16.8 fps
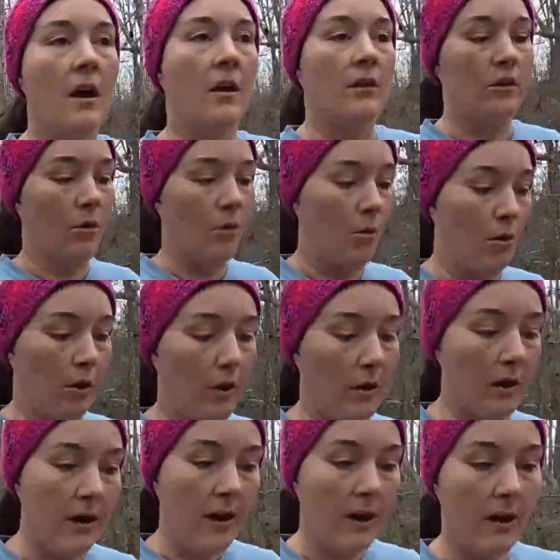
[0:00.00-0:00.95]

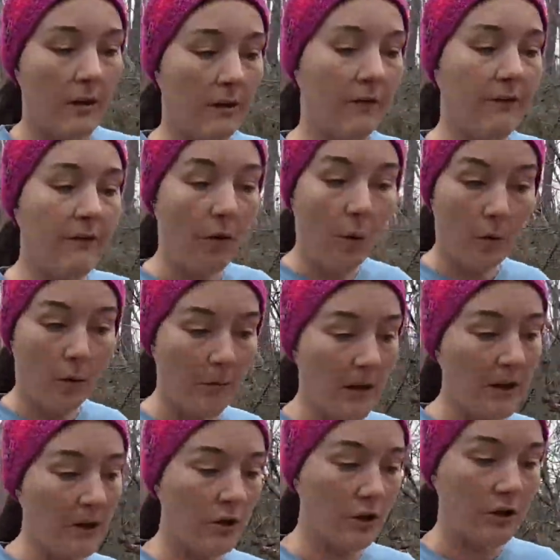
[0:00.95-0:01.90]
your form
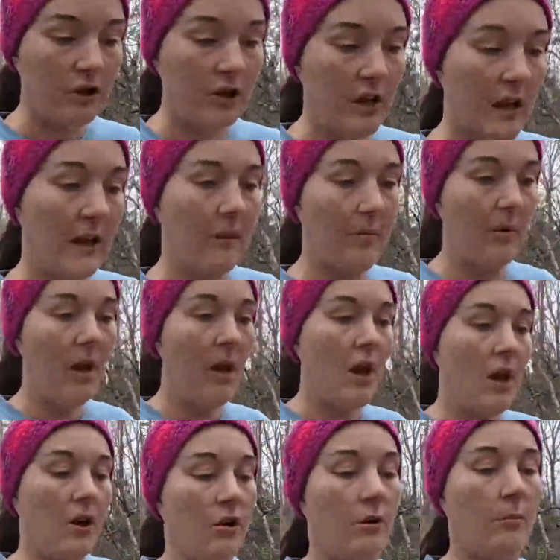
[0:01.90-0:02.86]
in good shape,
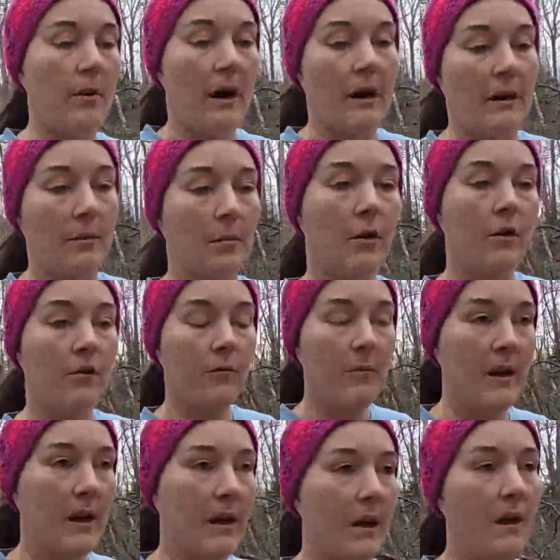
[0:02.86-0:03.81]
your body
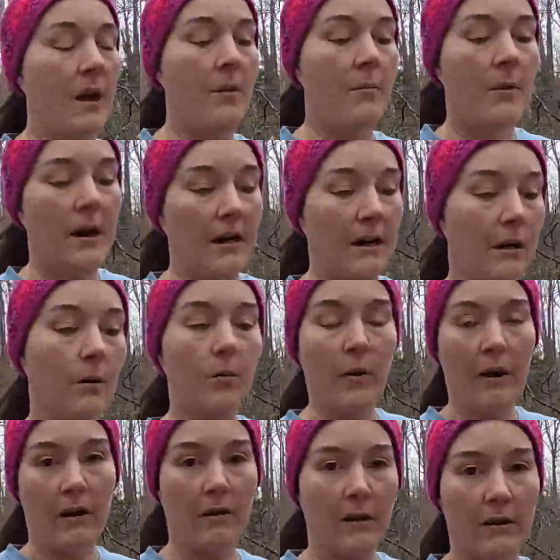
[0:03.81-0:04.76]
movement, body
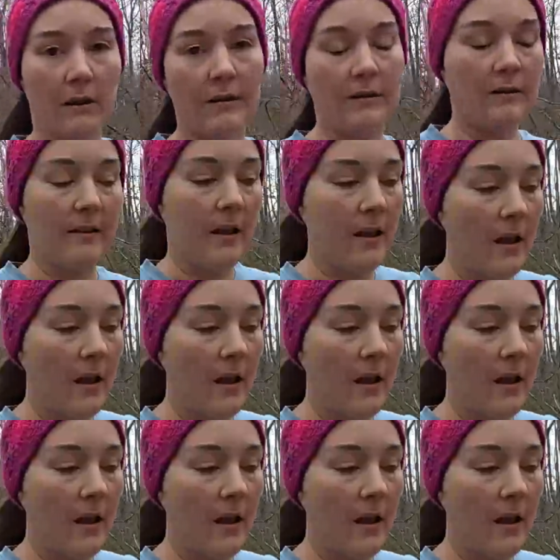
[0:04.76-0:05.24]
awareness,